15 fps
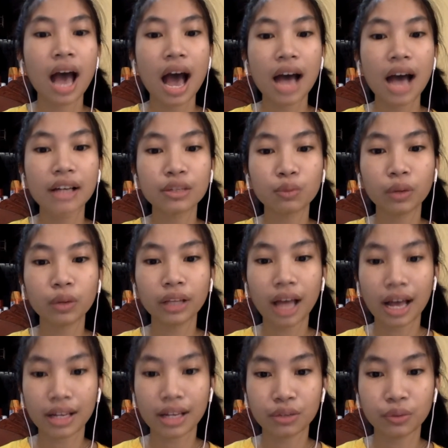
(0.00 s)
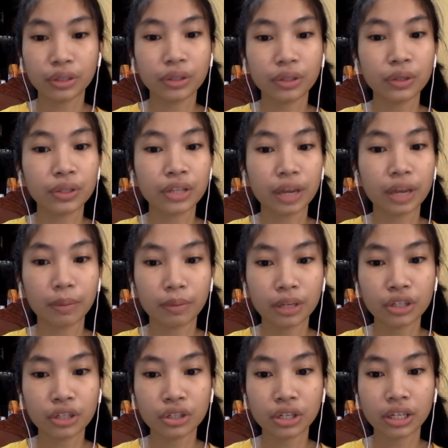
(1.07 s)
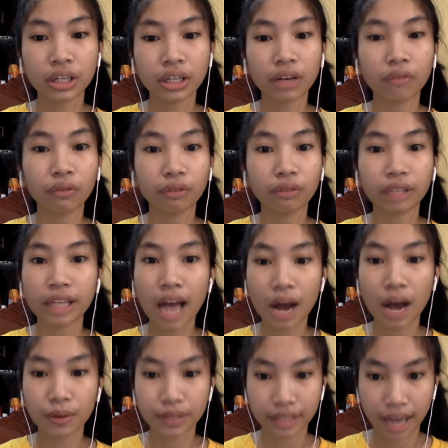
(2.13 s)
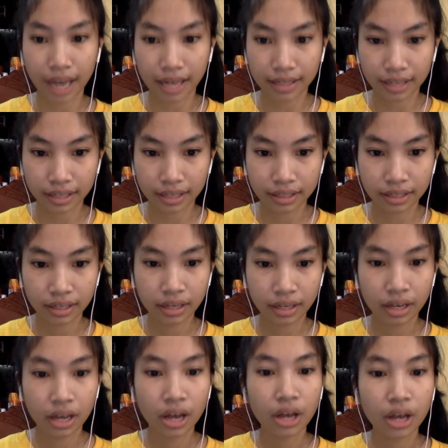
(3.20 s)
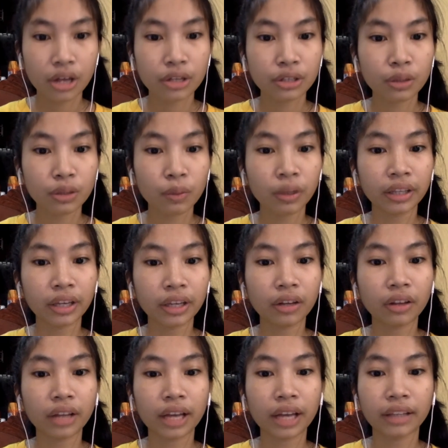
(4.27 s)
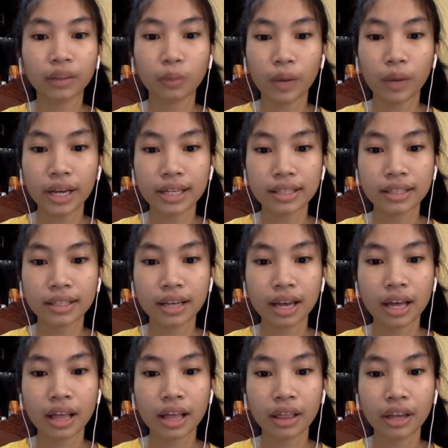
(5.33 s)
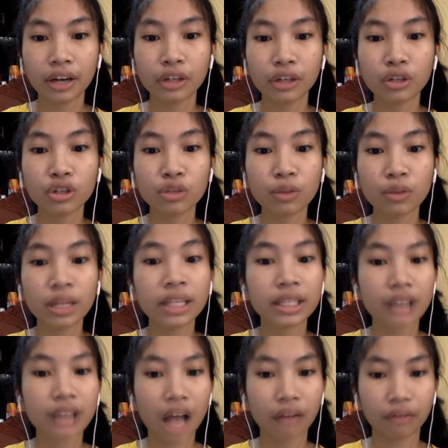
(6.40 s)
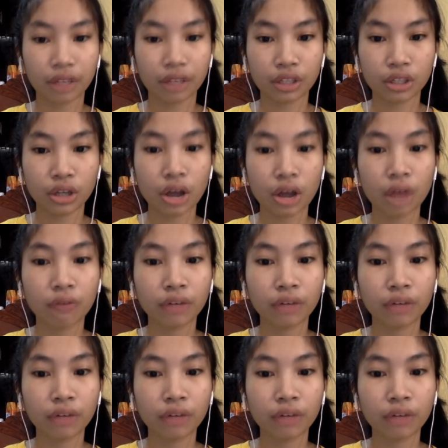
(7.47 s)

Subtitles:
as well as reduce the emission of greenhouse gases. So when they collect the waste, they are usually salvaged for